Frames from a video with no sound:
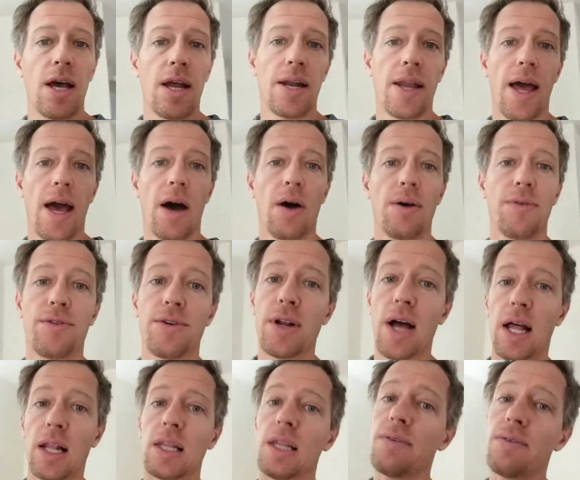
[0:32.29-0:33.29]
Now, if you're
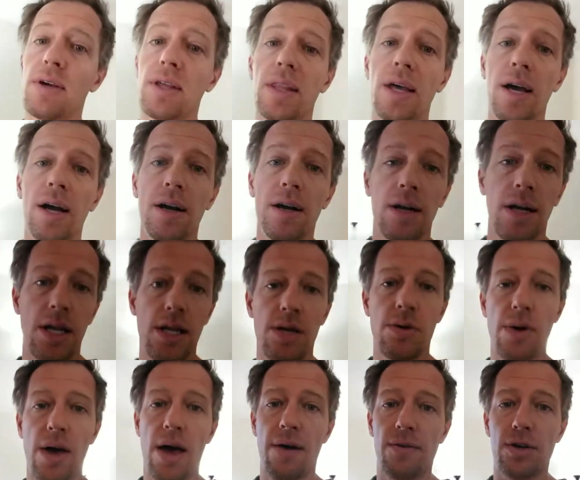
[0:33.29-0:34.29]
not living there and
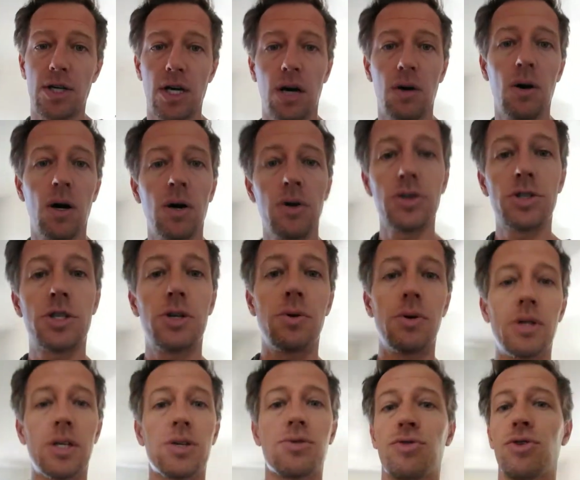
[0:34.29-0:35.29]
you have a co-host
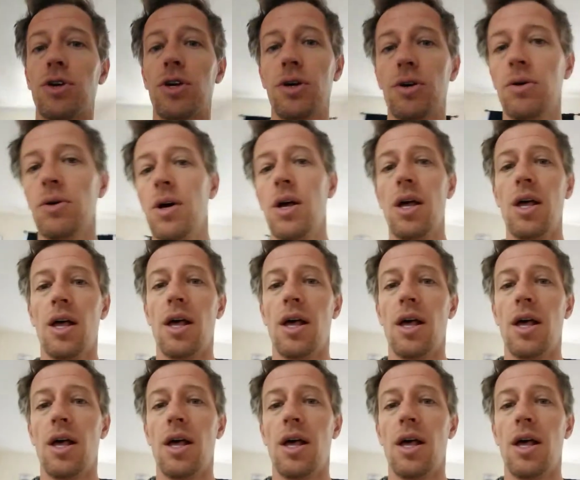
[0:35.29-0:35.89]
doing this for you,